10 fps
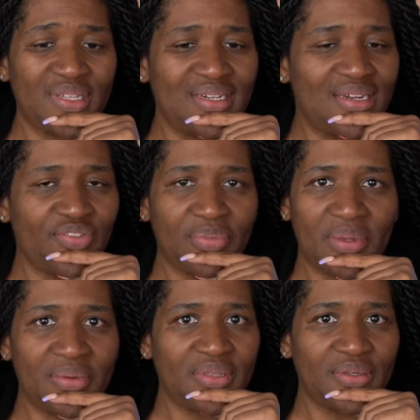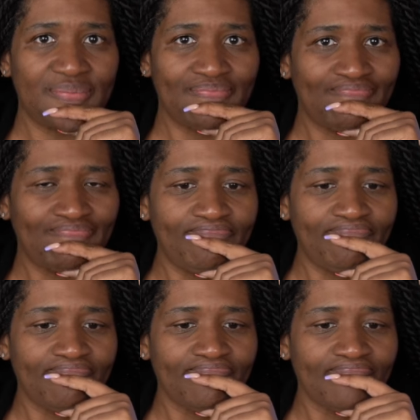can never be with you.
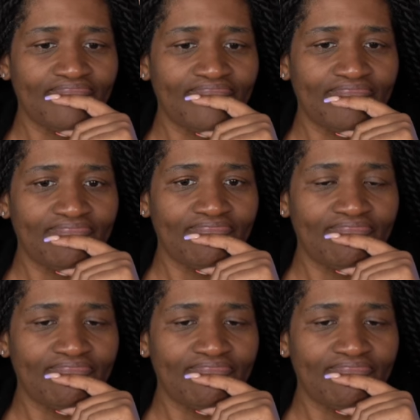We all are, Norm.